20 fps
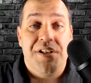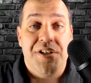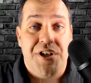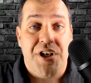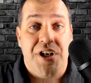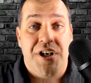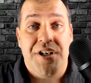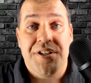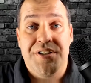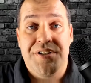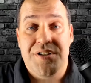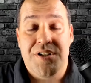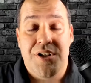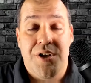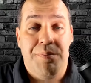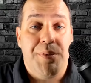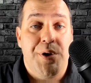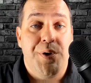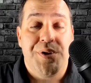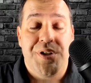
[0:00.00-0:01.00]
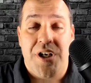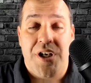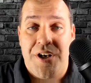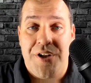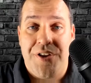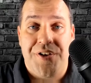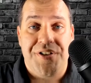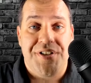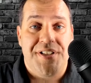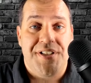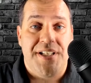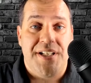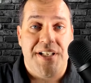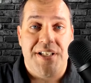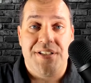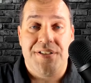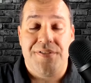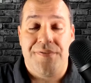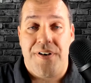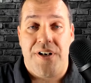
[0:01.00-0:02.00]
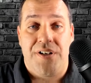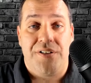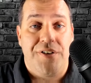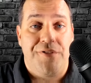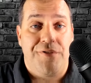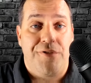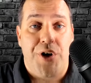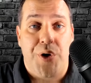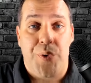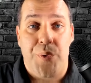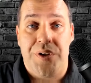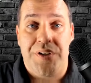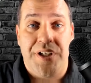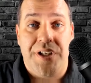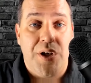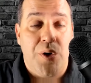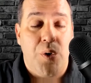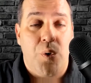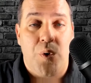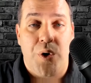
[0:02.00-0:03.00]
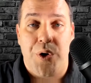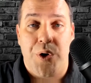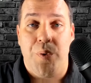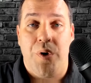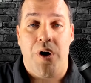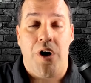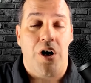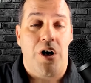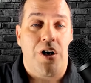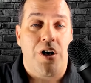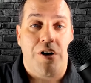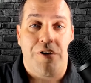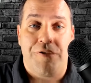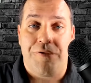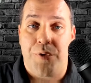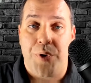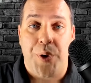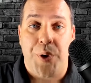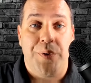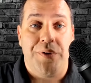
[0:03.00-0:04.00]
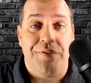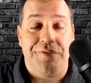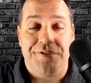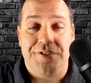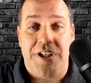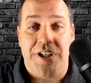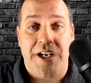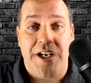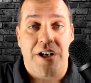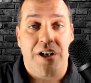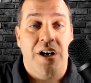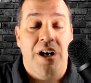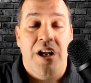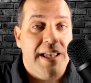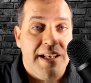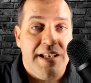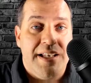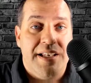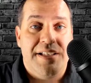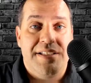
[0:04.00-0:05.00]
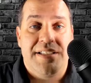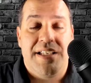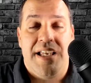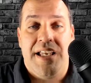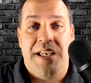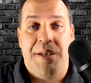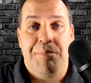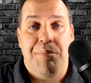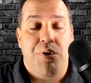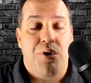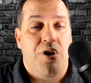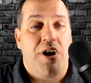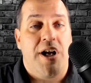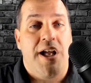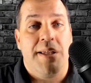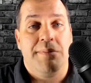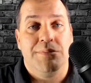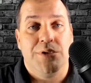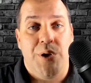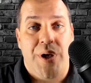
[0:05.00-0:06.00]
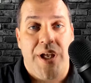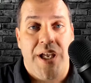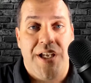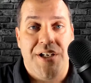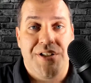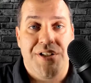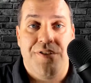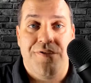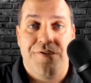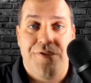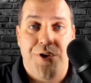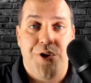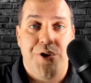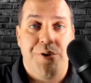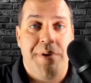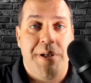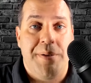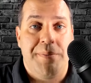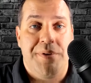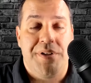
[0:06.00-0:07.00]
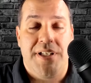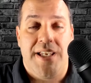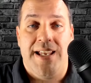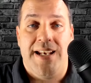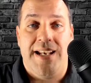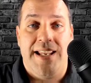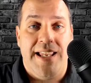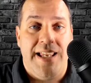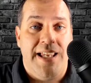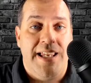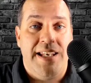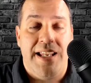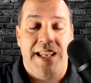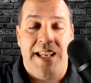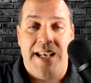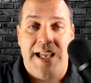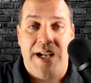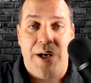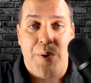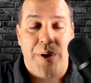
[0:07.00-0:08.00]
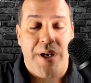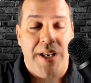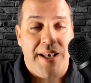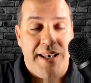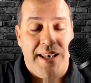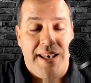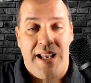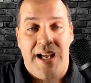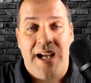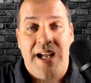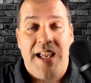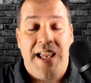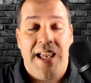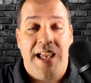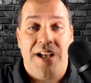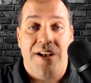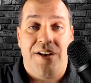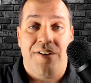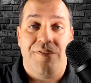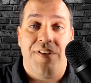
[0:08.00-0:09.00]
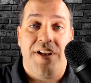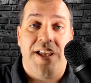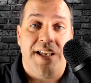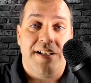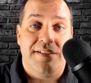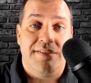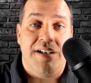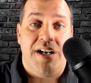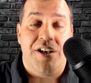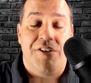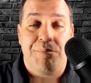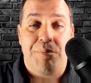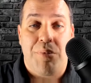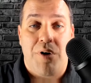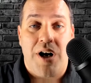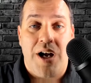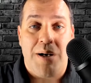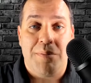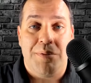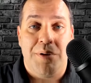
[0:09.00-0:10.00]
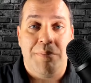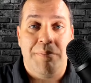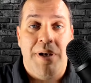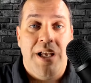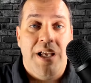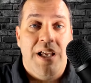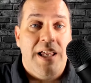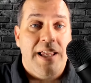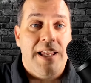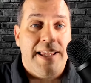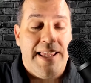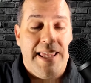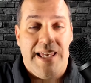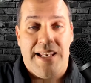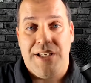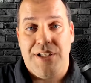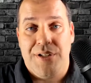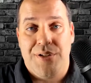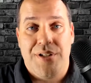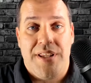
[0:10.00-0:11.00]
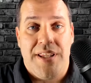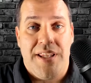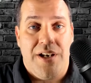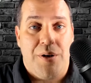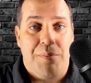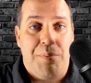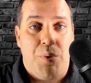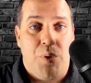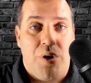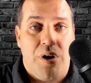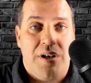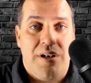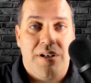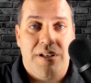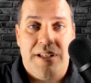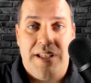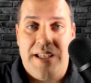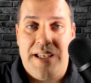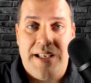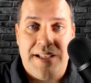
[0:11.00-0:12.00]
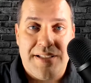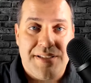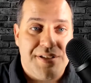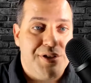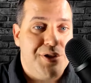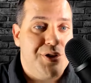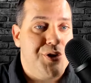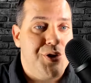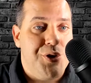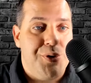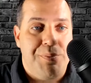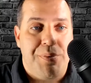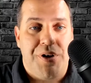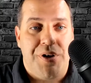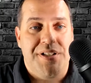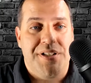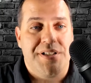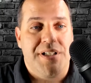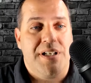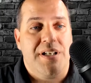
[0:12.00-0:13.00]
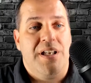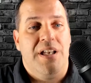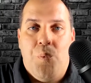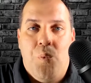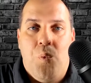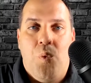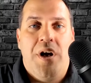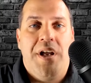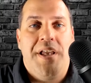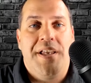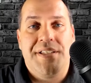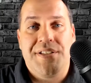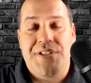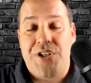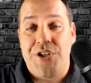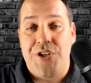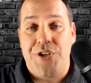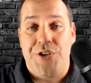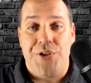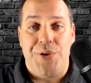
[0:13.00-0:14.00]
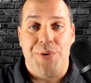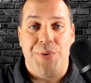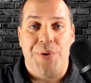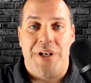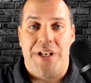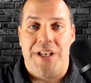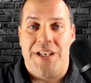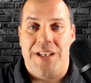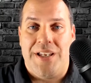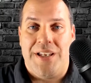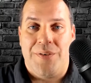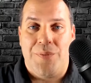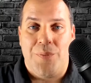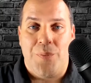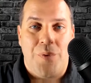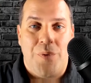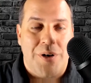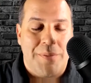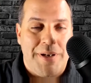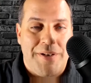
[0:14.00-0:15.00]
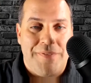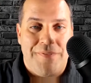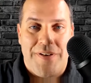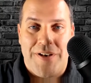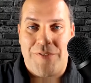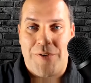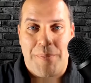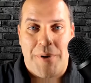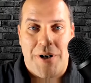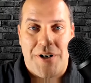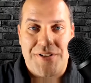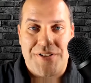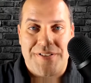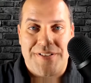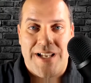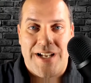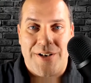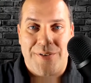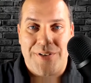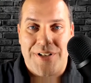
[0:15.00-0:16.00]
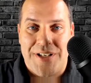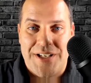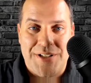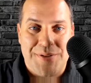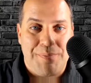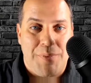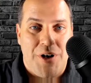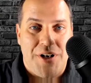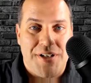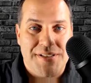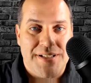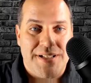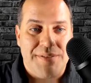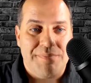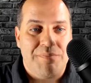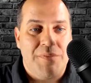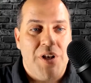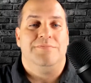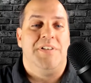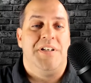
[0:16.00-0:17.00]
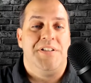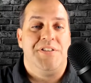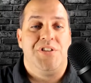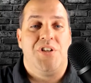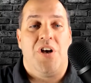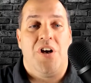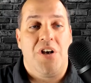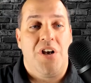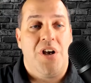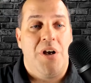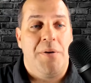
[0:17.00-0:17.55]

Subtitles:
does commute to other cities fairly frequently, or you are a frequent flyer, it is a prime location for you to be able to get in and out and not have a lot of problem getting to the airport. It's super easy. What is there to do in one of my favorite parts of town, East Boston? Let's talk